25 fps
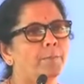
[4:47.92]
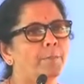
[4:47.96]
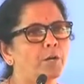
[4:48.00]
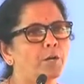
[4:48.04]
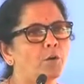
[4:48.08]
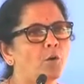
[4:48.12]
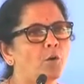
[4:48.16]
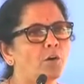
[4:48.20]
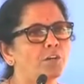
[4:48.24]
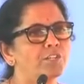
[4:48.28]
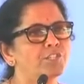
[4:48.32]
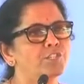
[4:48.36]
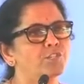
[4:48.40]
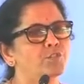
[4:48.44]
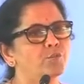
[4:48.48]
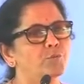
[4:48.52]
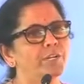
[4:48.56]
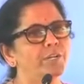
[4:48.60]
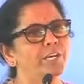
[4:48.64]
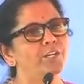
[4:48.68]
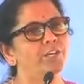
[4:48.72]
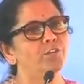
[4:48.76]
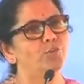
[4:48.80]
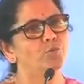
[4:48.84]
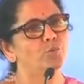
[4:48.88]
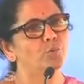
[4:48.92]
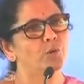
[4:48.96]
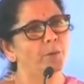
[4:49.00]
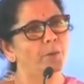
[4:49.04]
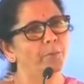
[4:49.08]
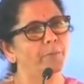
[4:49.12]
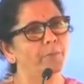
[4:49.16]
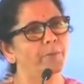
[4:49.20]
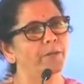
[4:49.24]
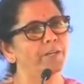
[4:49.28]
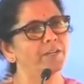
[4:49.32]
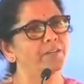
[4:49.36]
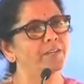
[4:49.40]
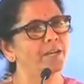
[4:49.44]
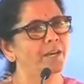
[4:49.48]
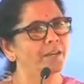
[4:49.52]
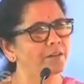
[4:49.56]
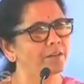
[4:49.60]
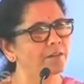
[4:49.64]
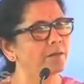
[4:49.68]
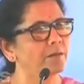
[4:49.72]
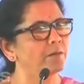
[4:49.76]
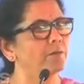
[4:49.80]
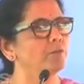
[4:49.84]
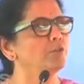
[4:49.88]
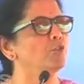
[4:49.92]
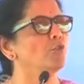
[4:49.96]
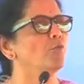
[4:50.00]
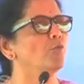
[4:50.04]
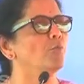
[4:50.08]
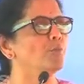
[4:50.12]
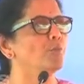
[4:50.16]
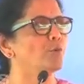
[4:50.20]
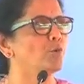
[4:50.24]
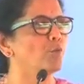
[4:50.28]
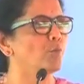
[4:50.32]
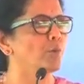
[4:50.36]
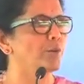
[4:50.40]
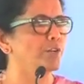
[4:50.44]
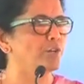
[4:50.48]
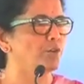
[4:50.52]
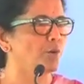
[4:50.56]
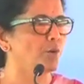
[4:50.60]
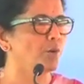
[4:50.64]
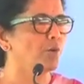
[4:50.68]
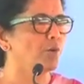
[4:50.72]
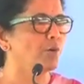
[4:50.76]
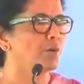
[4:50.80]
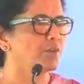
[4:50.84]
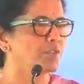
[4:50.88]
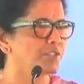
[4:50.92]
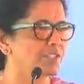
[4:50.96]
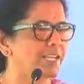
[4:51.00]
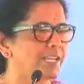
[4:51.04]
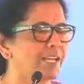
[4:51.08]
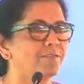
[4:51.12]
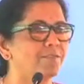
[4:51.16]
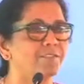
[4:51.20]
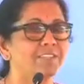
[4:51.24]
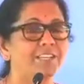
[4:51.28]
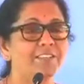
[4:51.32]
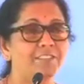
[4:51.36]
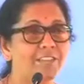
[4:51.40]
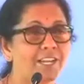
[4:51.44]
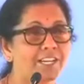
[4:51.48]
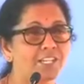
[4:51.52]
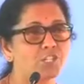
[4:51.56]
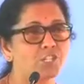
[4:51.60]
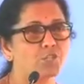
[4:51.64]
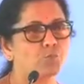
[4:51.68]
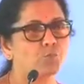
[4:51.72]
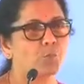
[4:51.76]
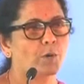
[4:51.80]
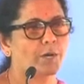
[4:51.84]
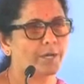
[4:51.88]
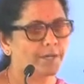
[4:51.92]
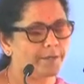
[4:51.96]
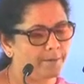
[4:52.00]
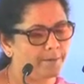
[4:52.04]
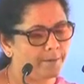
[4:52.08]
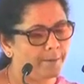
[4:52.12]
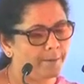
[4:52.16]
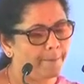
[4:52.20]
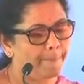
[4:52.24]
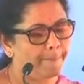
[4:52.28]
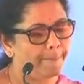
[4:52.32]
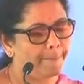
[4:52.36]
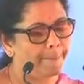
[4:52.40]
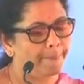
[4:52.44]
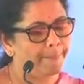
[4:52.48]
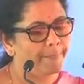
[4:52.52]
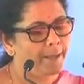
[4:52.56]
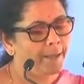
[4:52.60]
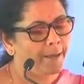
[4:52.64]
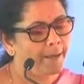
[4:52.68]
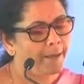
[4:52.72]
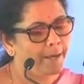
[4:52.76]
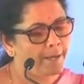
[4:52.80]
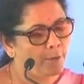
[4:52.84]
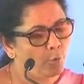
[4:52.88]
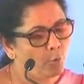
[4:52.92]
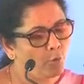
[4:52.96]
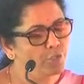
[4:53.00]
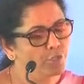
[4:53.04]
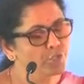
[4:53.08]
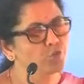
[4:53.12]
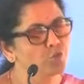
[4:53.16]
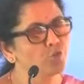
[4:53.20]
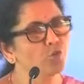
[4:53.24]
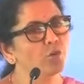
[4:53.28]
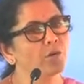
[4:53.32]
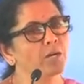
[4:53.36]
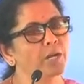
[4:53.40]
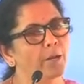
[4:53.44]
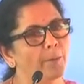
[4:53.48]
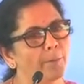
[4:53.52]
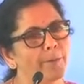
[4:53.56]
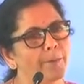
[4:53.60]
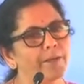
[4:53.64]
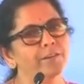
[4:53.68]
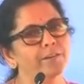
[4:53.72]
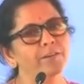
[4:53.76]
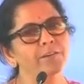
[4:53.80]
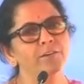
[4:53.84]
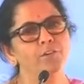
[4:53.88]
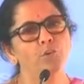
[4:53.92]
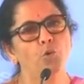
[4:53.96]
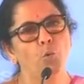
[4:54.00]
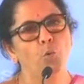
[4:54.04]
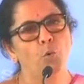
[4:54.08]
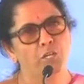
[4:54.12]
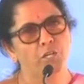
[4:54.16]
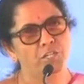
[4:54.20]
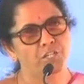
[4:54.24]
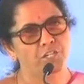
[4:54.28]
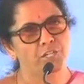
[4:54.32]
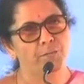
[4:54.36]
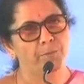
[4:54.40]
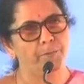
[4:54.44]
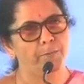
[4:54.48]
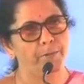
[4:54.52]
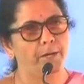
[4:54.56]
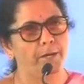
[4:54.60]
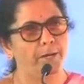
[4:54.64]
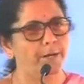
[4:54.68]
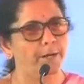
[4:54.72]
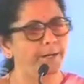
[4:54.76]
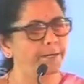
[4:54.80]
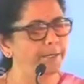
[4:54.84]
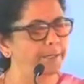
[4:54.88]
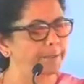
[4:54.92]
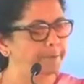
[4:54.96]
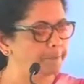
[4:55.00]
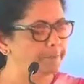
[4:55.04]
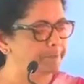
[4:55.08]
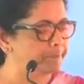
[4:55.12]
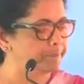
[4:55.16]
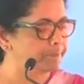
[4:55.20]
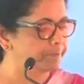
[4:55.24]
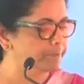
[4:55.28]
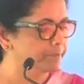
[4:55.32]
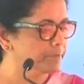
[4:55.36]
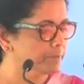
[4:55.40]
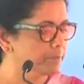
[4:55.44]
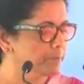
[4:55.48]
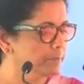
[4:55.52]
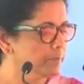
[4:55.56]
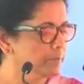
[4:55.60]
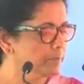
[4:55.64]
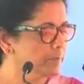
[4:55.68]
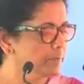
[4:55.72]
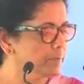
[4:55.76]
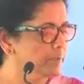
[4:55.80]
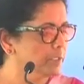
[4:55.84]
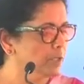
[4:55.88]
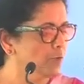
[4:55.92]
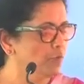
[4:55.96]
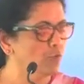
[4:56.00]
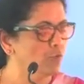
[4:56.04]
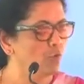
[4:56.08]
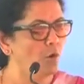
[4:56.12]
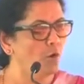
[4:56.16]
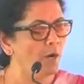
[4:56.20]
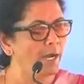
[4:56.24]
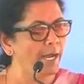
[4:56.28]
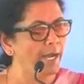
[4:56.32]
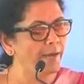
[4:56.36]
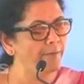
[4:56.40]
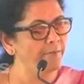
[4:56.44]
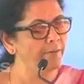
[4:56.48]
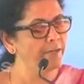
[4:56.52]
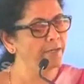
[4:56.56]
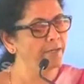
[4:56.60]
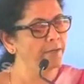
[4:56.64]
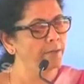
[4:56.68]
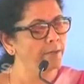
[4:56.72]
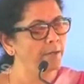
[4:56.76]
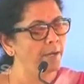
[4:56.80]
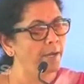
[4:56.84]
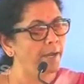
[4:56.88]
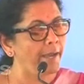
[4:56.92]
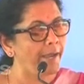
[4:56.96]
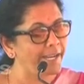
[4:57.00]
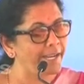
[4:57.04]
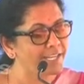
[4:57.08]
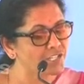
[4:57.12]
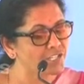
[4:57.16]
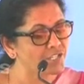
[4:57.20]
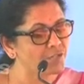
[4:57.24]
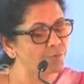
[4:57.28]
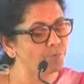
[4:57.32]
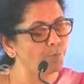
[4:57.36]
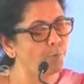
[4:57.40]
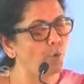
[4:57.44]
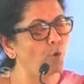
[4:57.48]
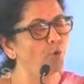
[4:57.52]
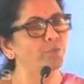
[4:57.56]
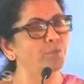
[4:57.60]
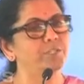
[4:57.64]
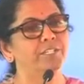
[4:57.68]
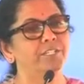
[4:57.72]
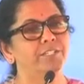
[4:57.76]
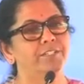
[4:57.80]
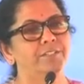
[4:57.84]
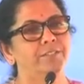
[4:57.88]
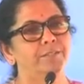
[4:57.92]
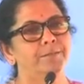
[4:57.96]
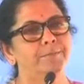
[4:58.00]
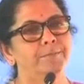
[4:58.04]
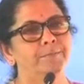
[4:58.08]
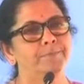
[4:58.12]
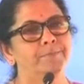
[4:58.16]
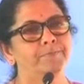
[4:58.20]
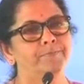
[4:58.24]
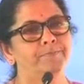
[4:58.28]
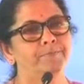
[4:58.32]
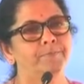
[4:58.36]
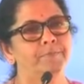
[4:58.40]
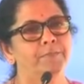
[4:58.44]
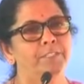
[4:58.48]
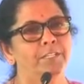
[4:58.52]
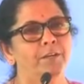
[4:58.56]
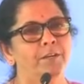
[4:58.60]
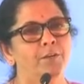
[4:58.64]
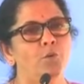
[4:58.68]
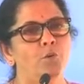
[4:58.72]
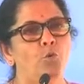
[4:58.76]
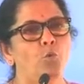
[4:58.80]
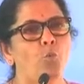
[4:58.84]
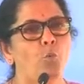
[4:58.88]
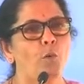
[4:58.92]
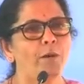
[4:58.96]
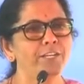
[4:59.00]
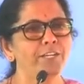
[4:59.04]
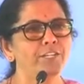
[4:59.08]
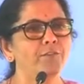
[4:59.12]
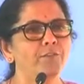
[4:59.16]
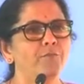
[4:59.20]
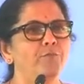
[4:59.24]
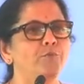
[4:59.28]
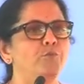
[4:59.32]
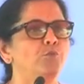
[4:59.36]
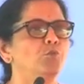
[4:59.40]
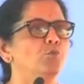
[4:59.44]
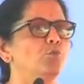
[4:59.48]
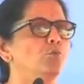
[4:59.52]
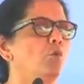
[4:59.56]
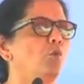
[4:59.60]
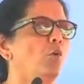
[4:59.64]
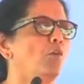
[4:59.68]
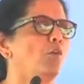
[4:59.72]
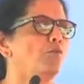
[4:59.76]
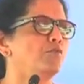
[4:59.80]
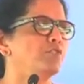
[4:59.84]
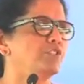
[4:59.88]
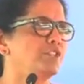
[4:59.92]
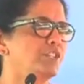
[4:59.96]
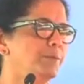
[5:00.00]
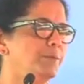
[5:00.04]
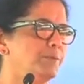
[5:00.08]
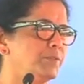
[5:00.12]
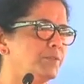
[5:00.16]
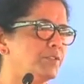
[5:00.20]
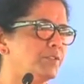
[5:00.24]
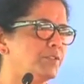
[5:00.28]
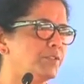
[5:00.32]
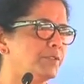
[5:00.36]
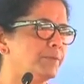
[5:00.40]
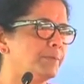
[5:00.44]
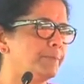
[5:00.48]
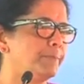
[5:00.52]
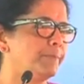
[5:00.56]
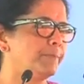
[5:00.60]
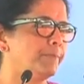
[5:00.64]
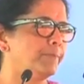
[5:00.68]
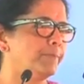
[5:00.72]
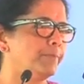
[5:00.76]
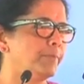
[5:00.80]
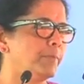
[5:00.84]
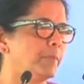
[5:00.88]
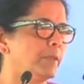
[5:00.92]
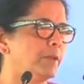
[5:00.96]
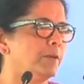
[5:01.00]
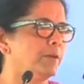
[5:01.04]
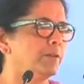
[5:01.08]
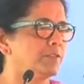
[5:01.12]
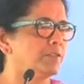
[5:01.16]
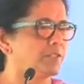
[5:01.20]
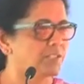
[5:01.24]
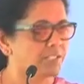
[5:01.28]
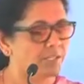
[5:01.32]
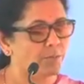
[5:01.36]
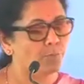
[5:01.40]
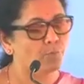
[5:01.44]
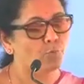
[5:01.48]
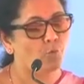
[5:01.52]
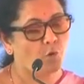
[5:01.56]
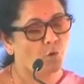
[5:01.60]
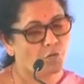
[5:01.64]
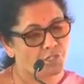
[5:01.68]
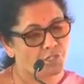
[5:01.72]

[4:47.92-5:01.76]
Because today you compete and you've proven yourselves. And that is why I also commend Goa Shipyard for having exported quite a few of ships, some